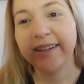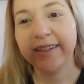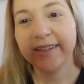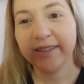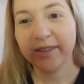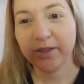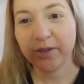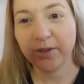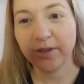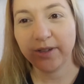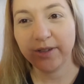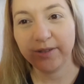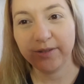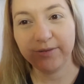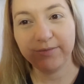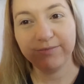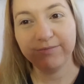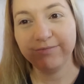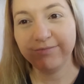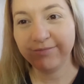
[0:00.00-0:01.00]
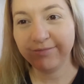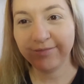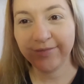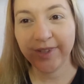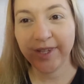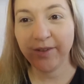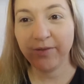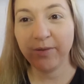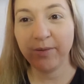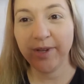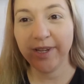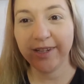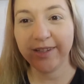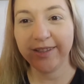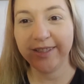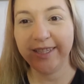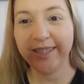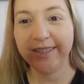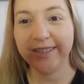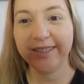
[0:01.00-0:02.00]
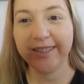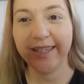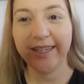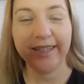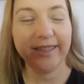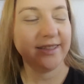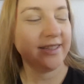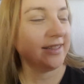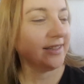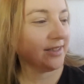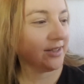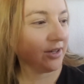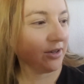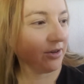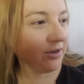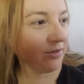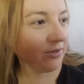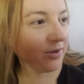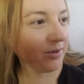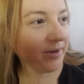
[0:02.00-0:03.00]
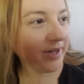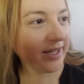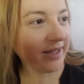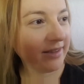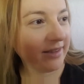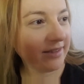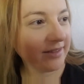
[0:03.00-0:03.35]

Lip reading: sort of giving me a clean slate to start over with,